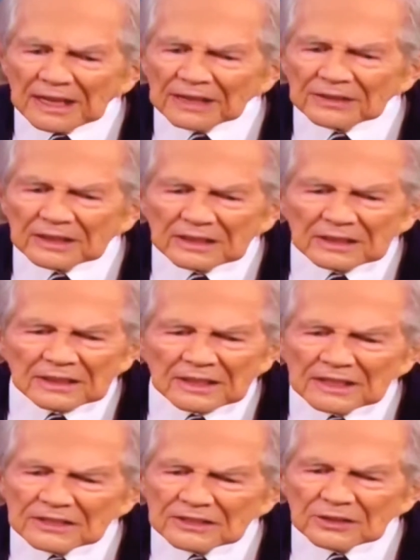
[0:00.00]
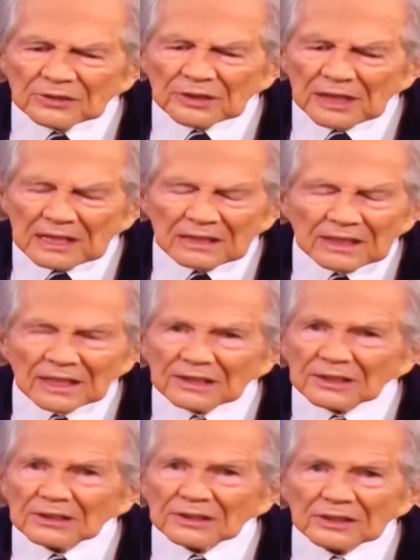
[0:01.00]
and the little kids don't need that.